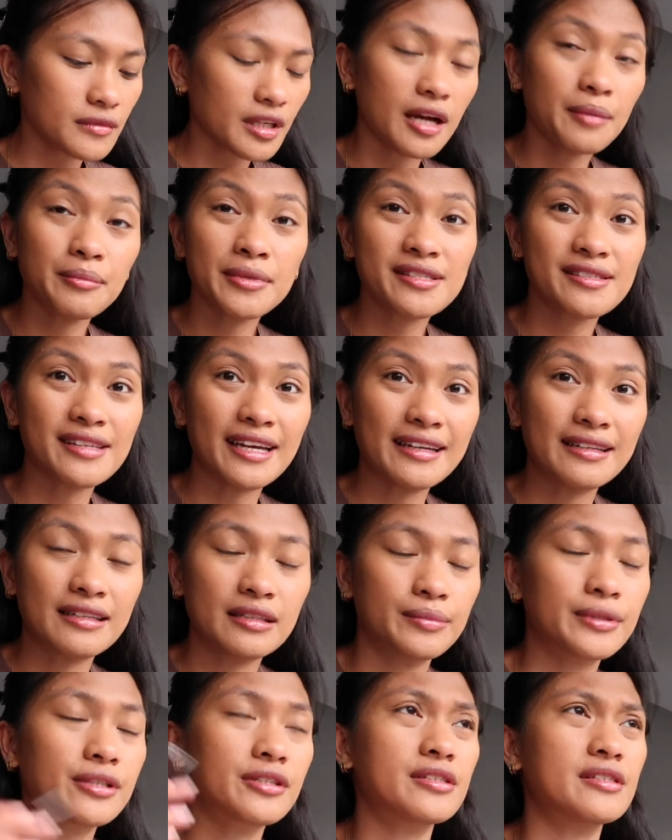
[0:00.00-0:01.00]
I'm
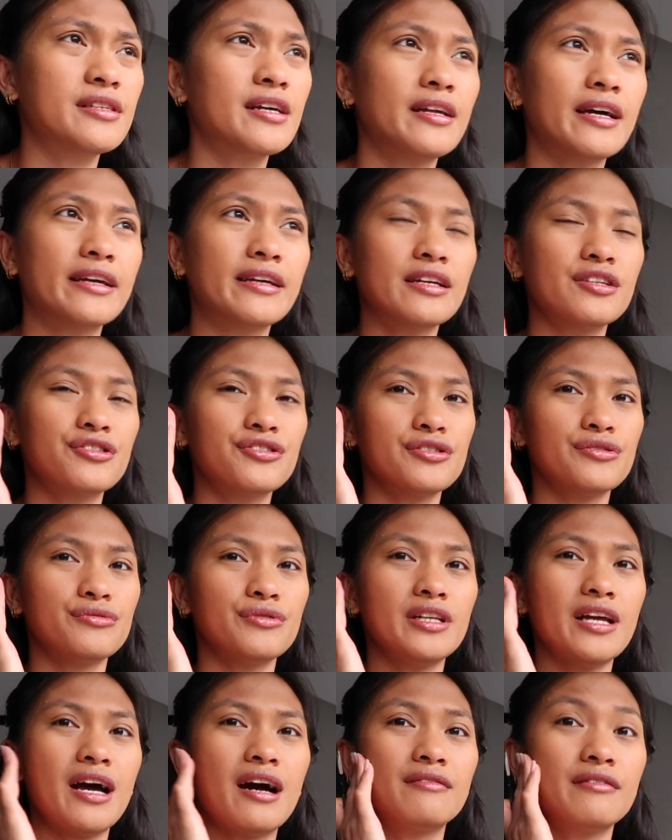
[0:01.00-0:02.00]
excited because then I can just
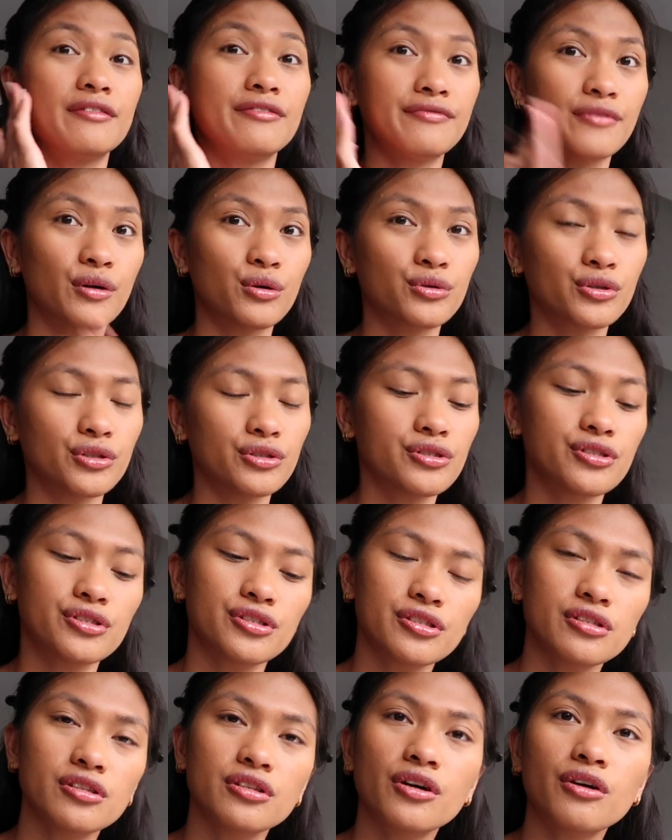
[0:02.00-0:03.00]
really have a
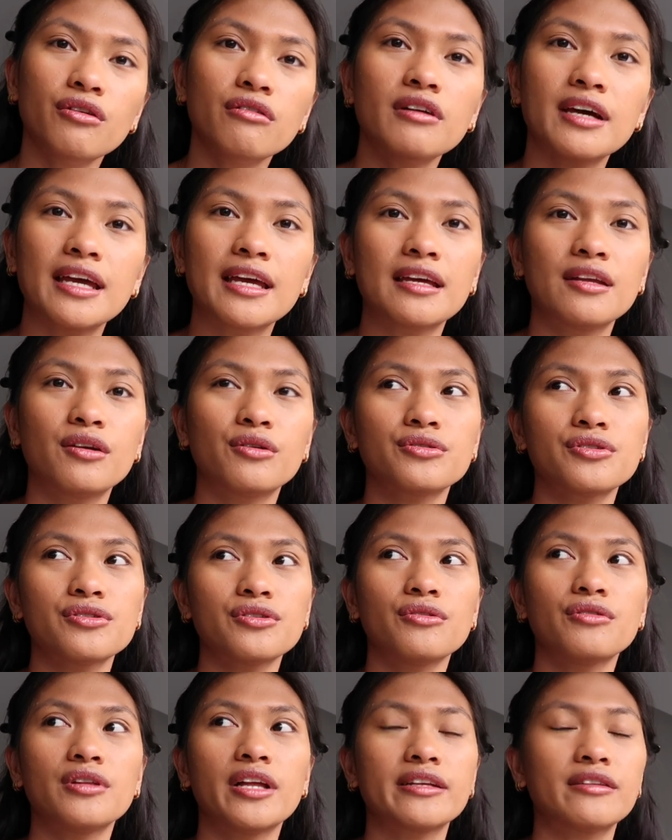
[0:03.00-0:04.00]
focus, you know, and
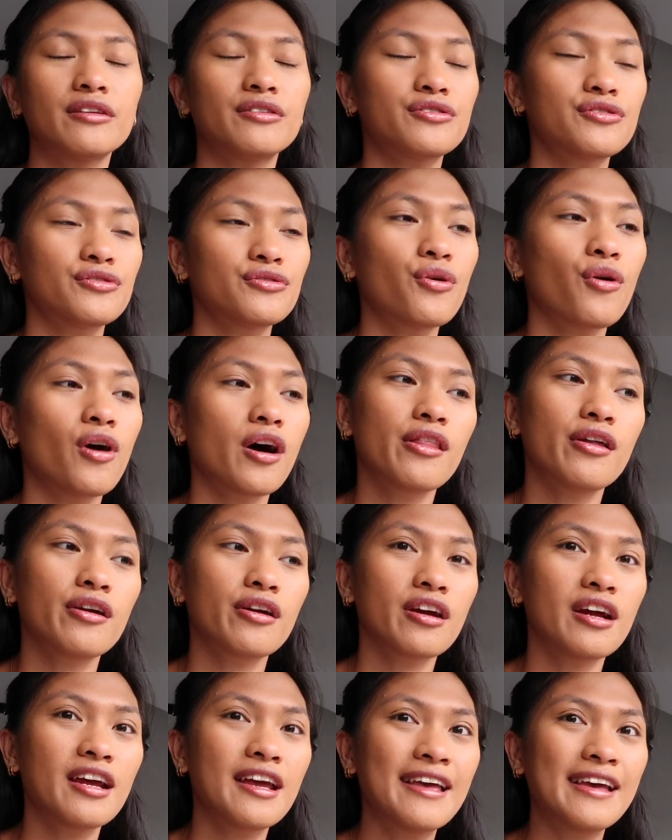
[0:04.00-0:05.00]
also like there's no
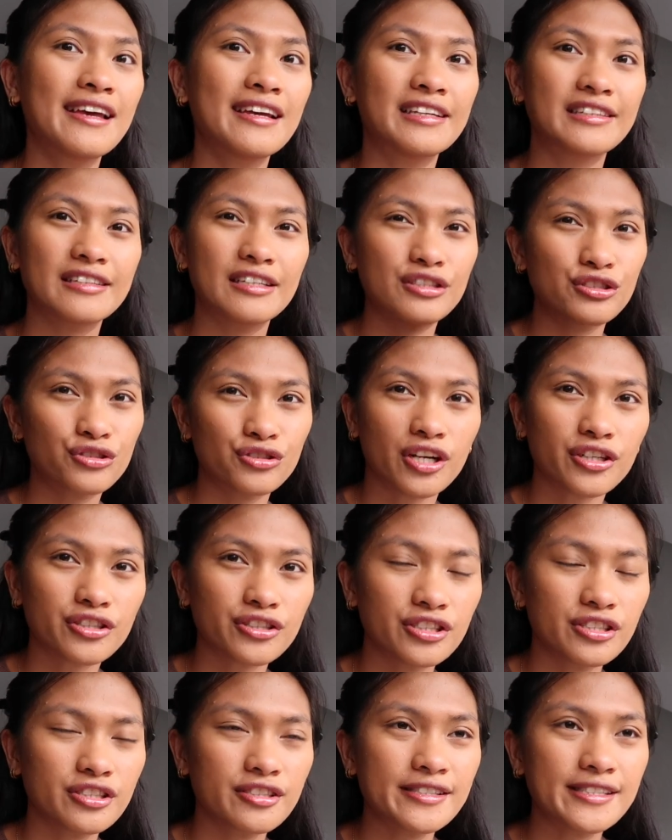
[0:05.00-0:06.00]
other
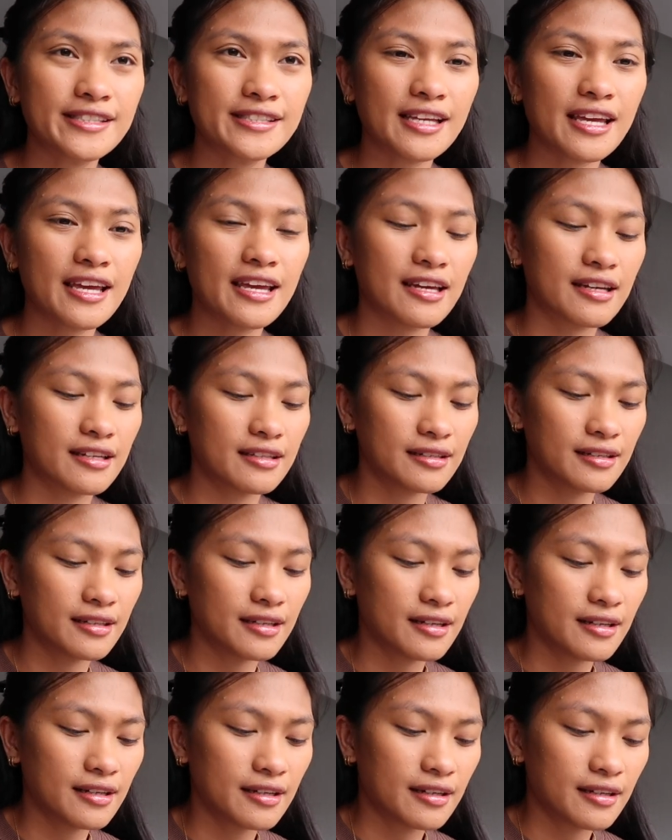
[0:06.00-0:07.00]
distractions, and
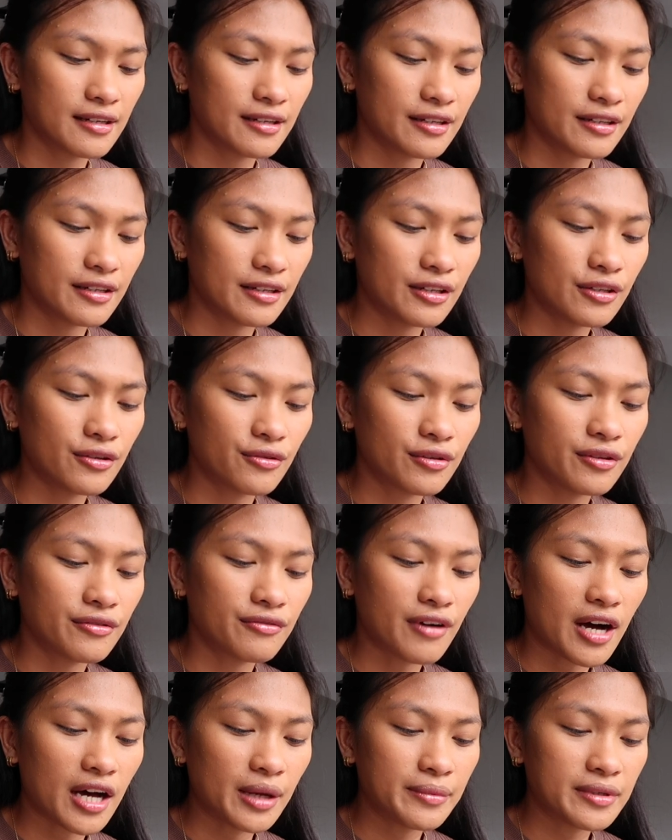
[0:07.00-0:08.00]
you know, the
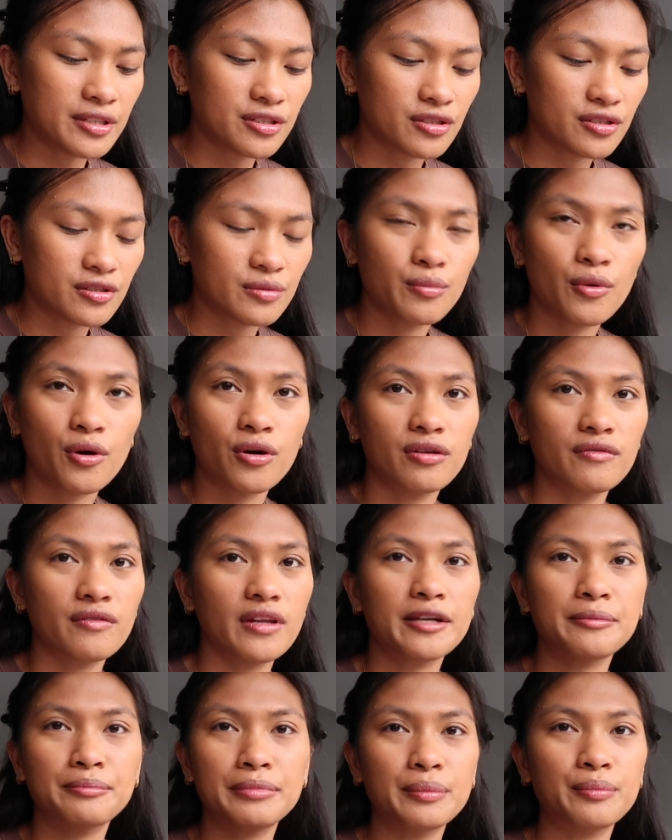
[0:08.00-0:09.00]
vibe is just more of
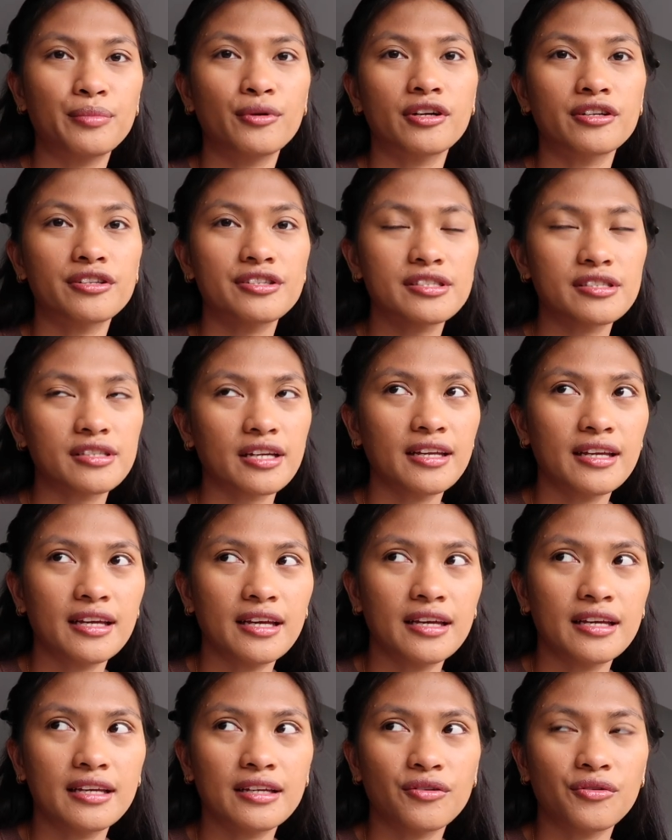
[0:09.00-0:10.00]
like people are
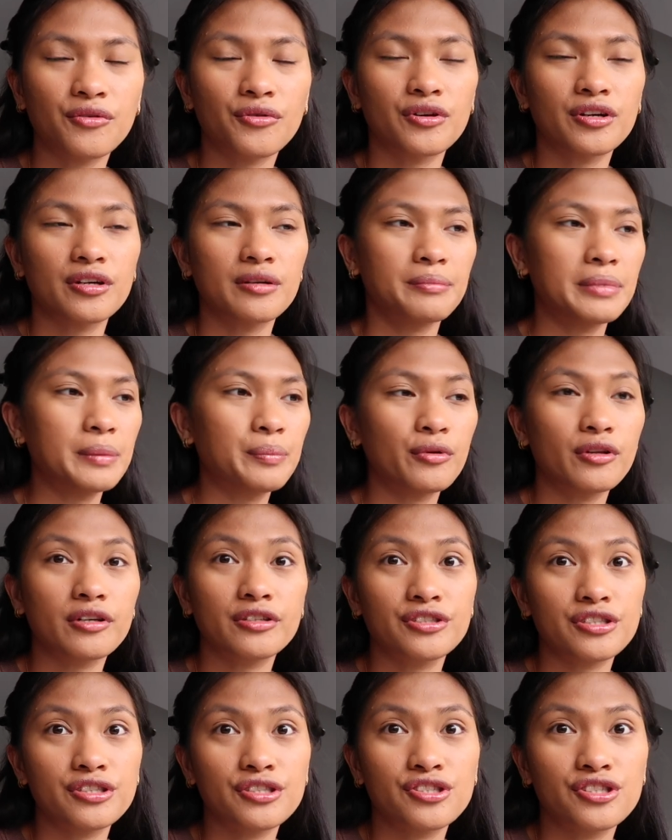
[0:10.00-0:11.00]
studying or people are
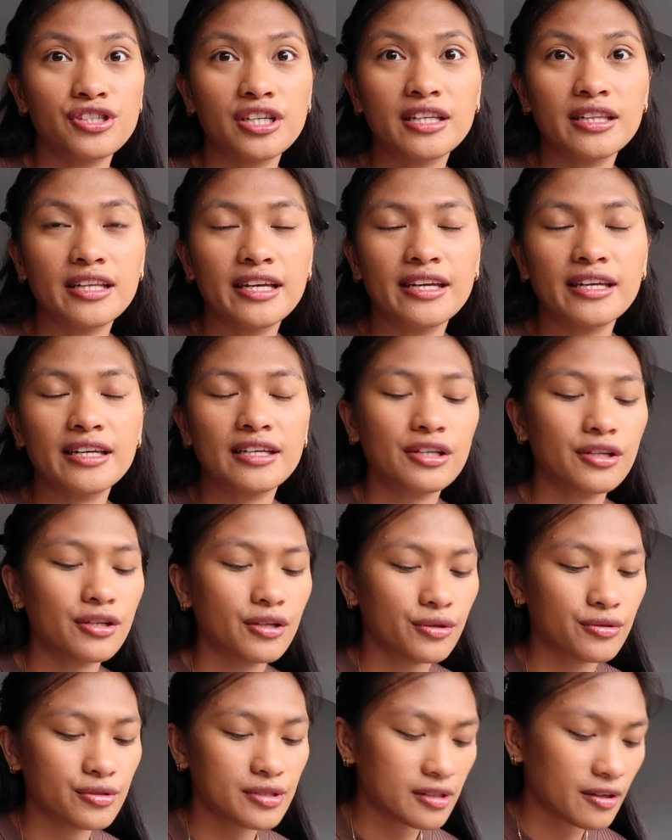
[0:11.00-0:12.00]
just chilling, you
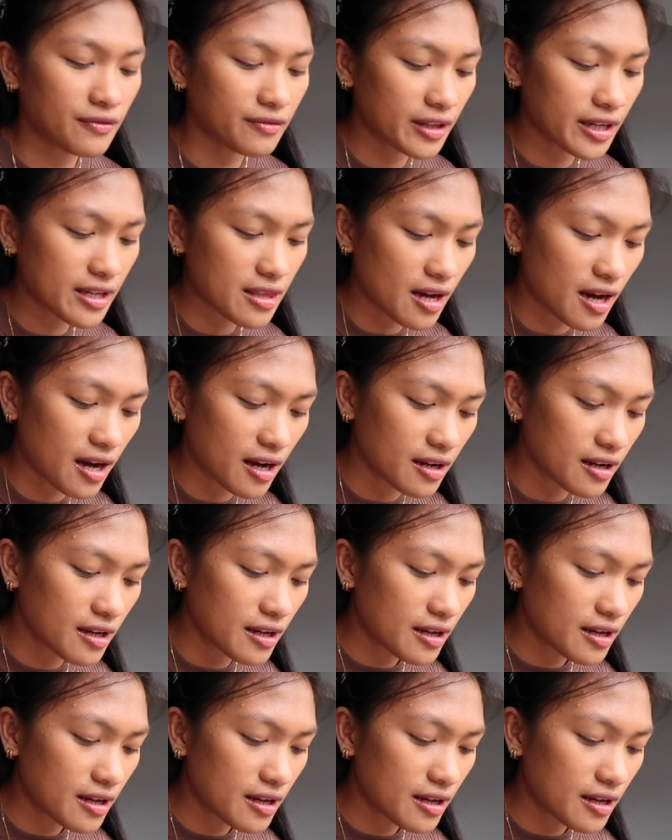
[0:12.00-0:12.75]
know, stuff like that.